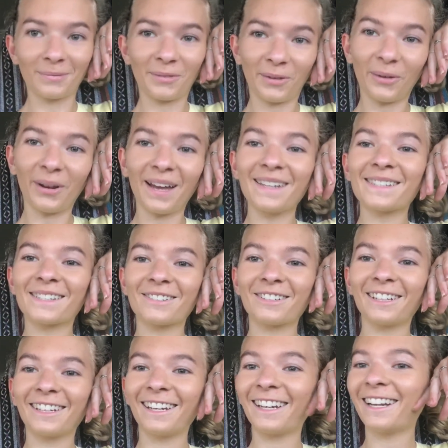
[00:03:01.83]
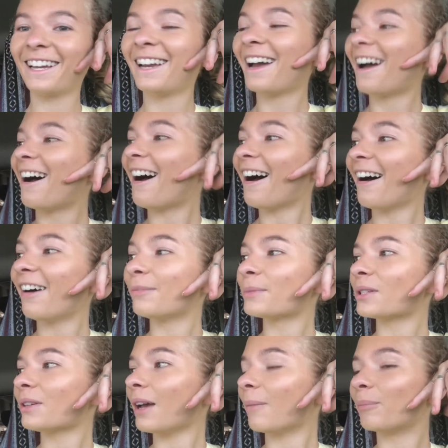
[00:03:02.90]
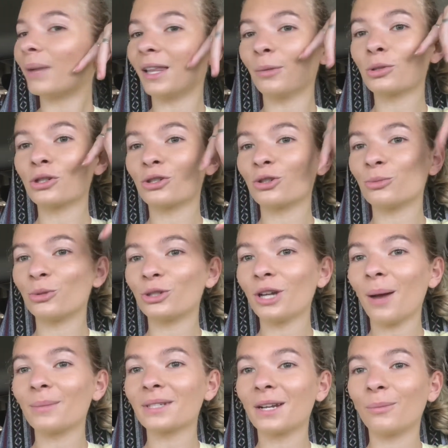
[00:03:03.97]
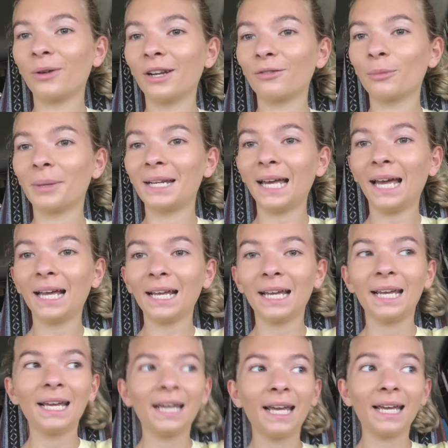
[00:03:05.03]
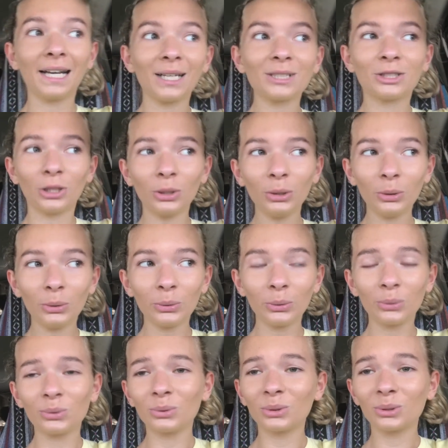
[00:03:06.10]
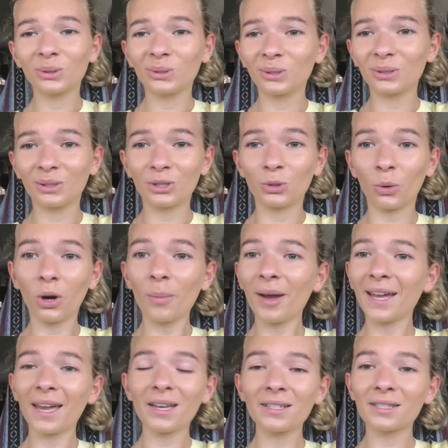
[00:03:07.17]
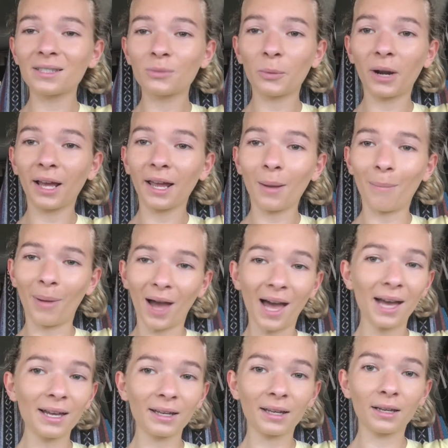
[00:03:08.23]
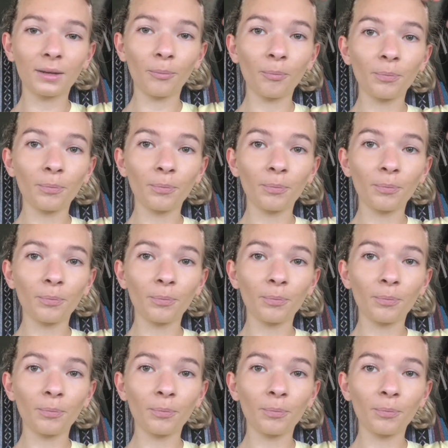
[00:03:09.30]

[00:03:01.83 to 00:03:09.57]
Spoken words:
Kona ice is really good. So, yeah, my lips are super chapped, and I'm waiting for my dad. And I'll show you the dorm, I guess, when I get back.